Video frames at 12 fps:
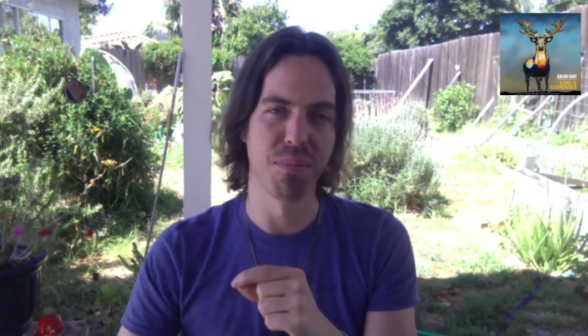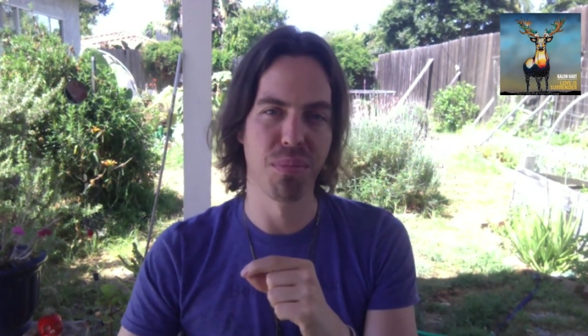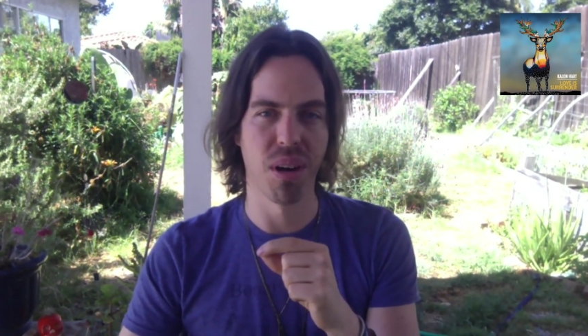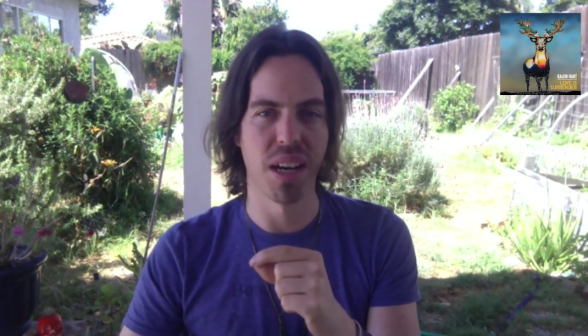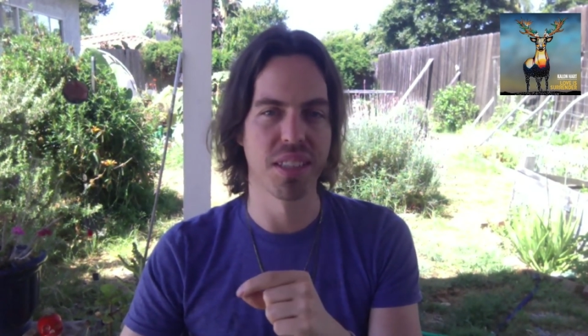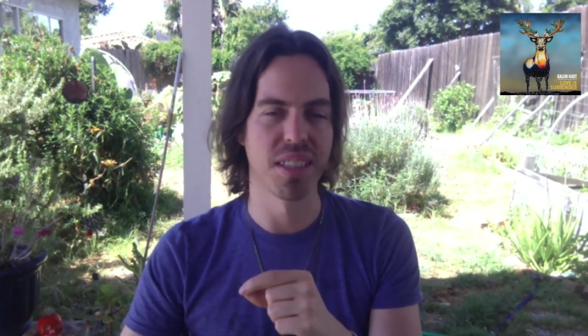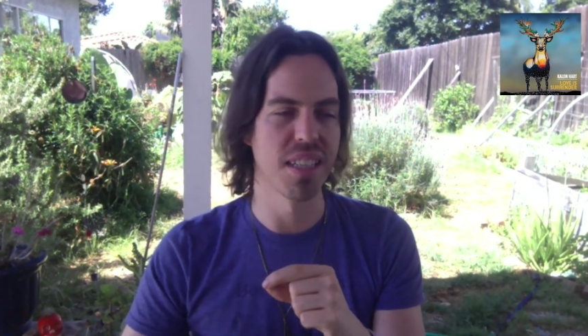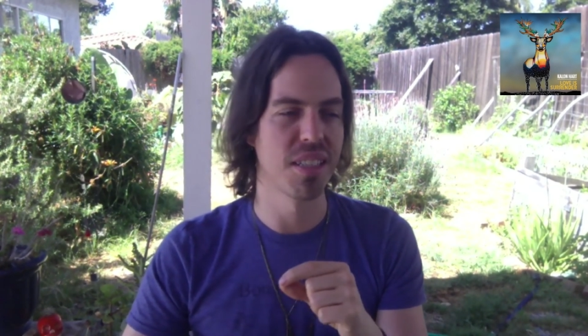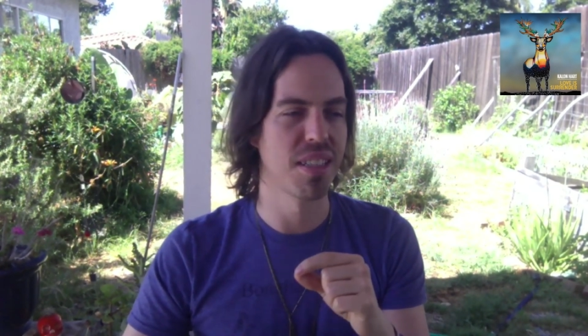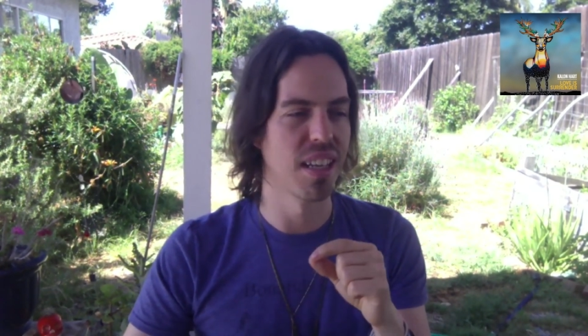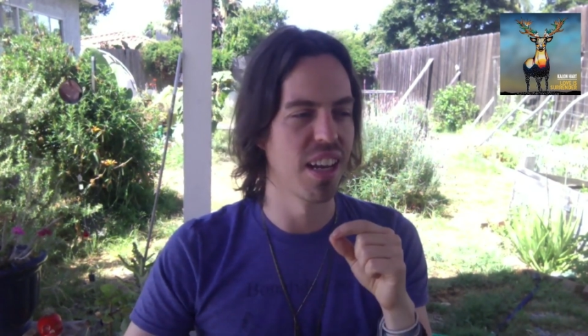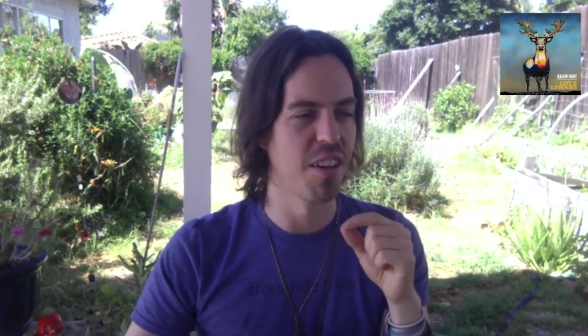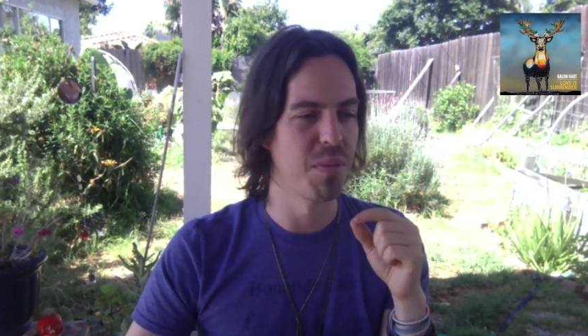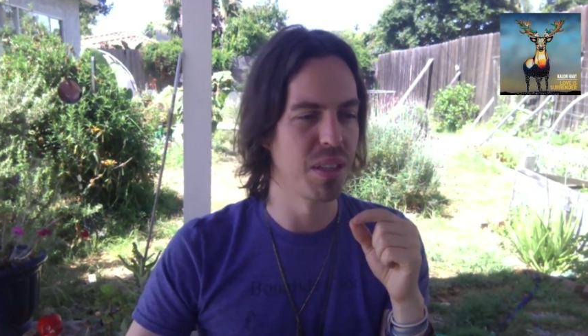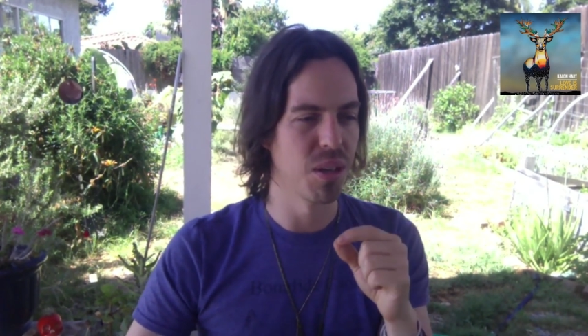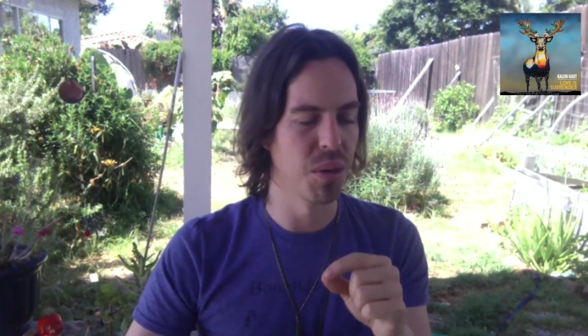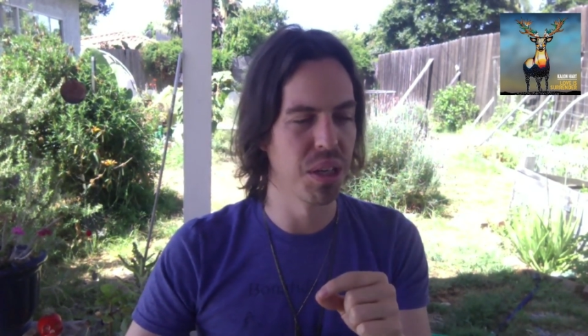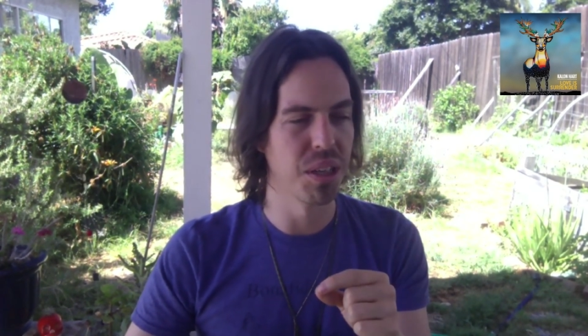process that I've
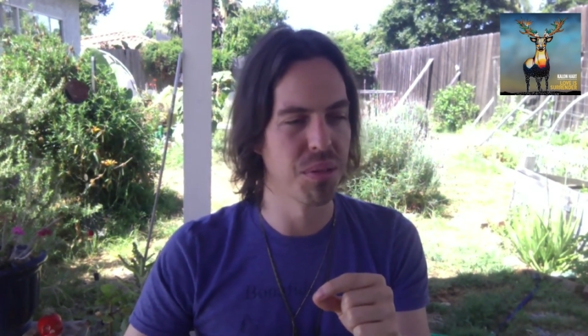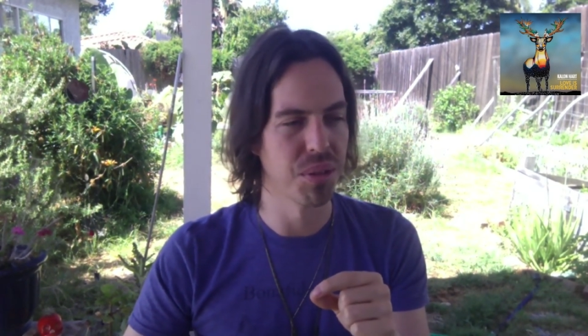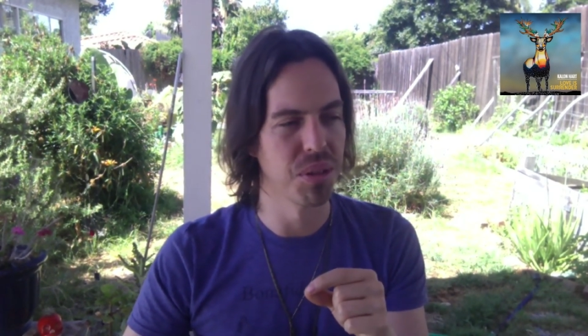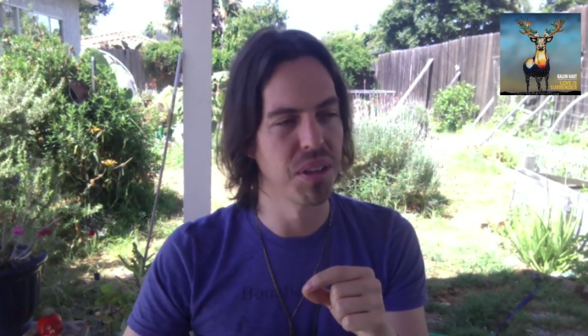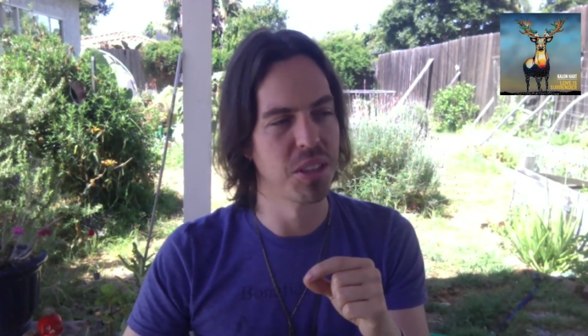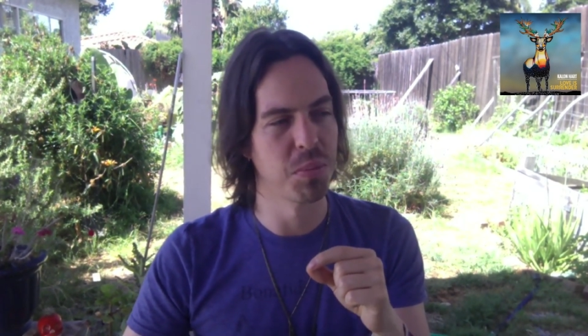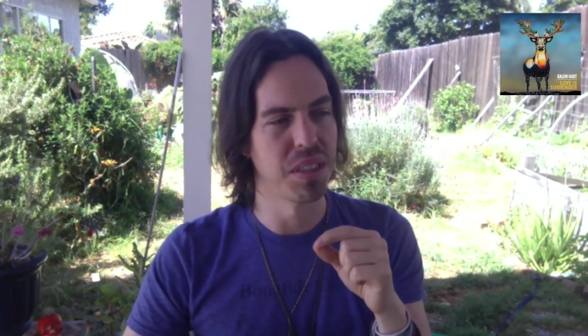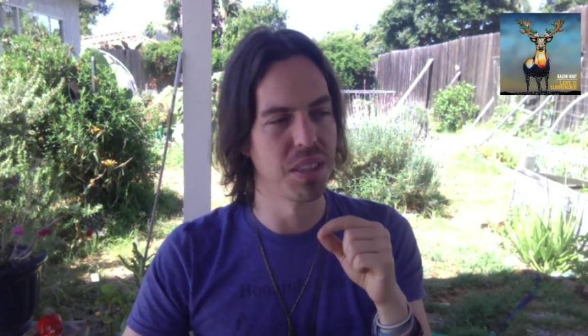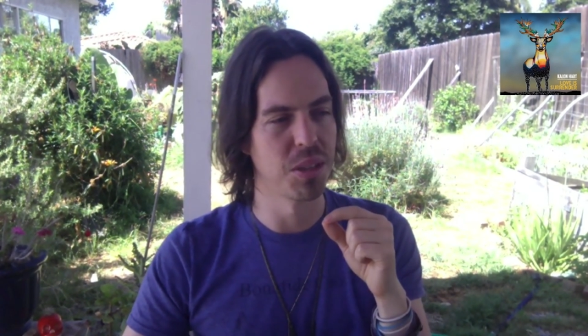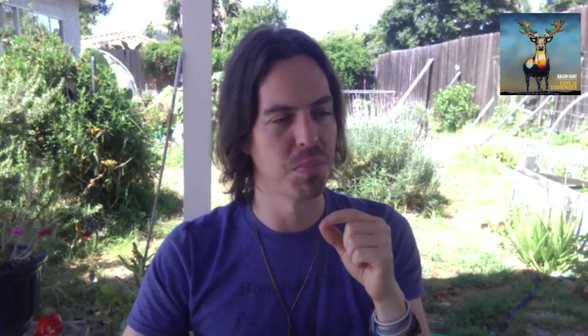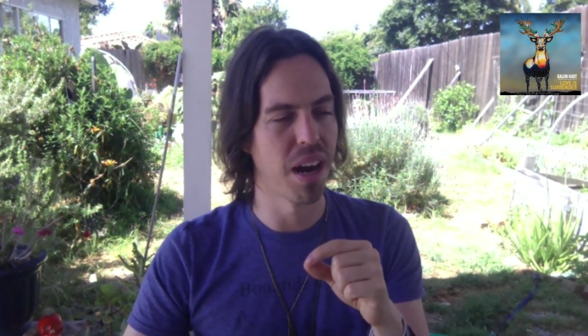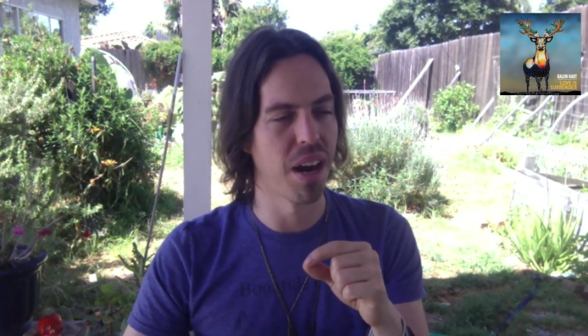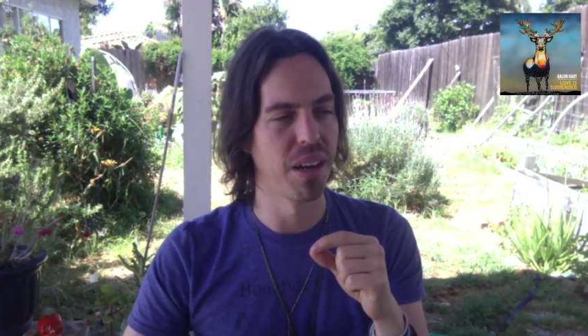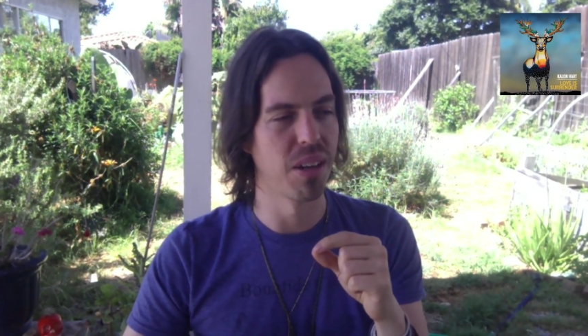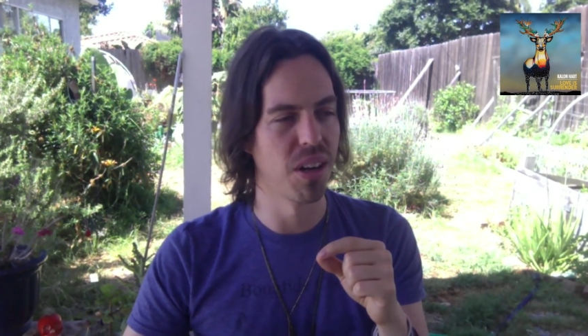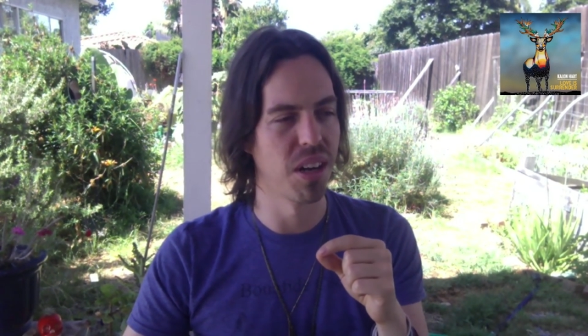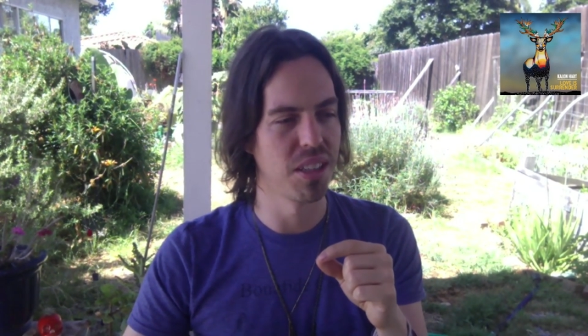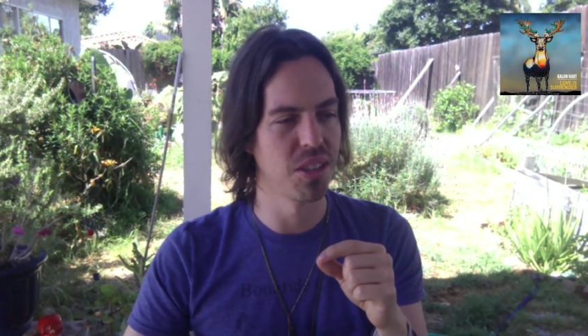been going through that's been inspiring a
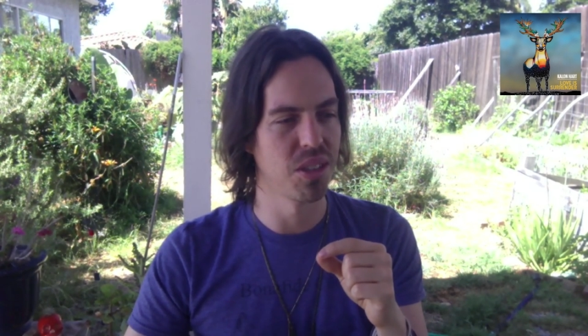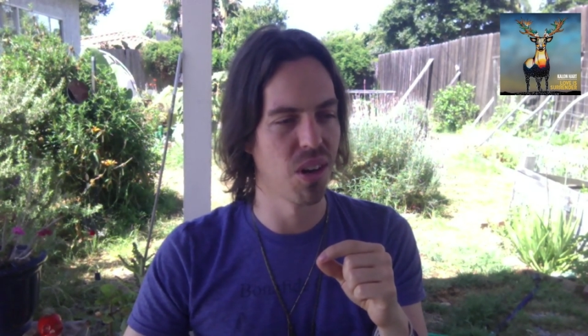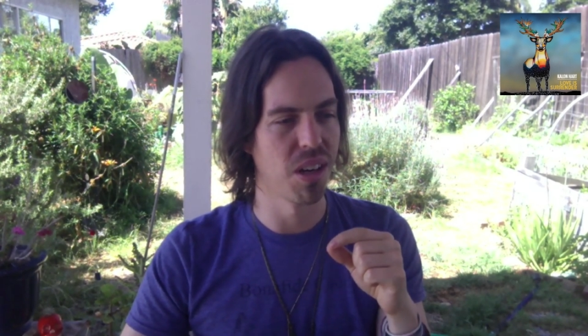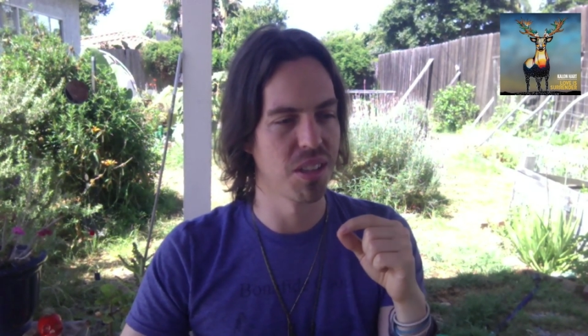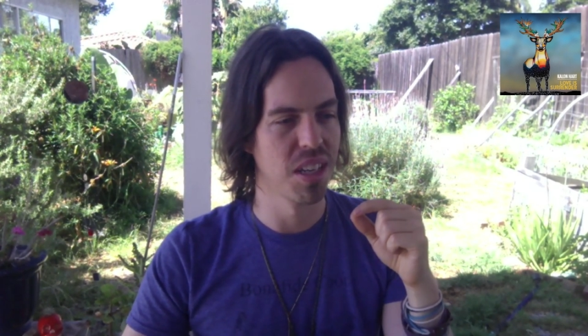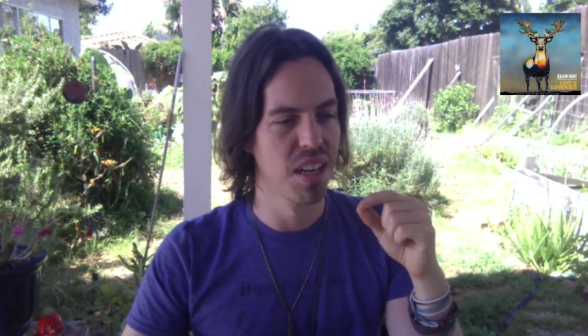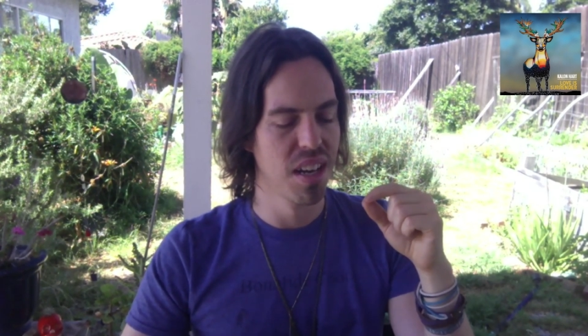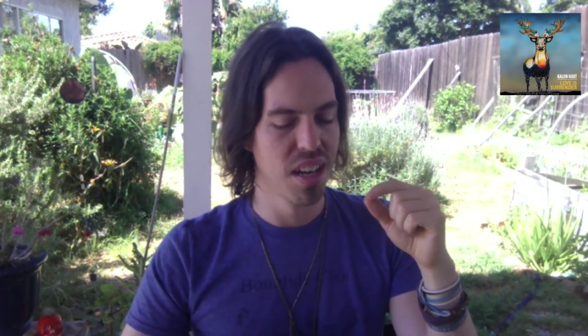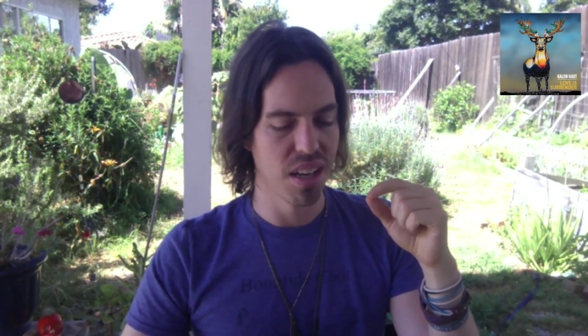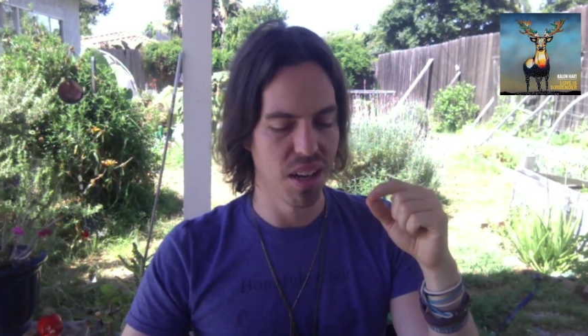lot of these songs.